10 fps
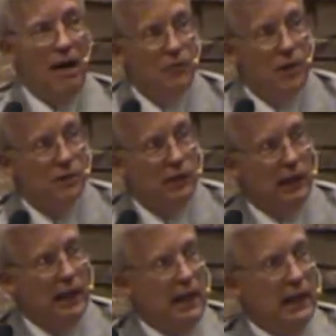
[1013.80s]
have
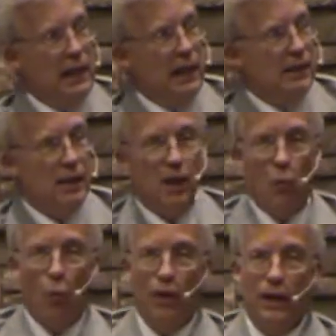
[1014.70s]
this leading that
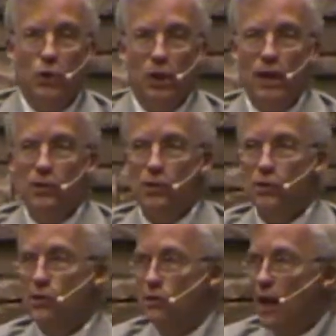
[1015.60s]
they're wanting
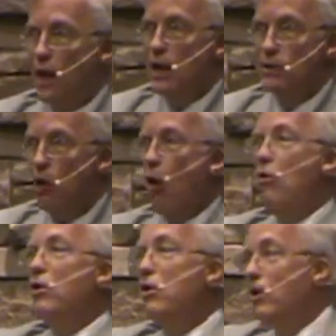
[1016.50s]
Jesus to say, it's
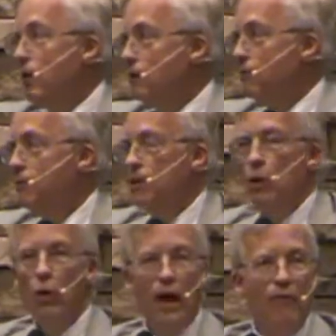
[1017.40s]
all good.
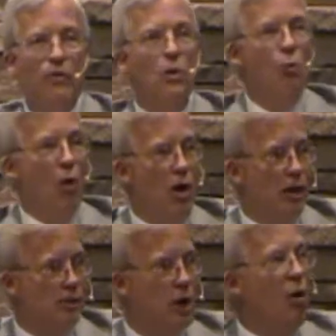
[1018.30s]
Whatever you
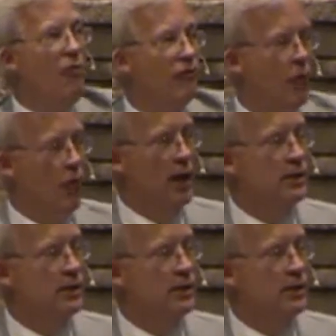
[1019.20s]
want, go for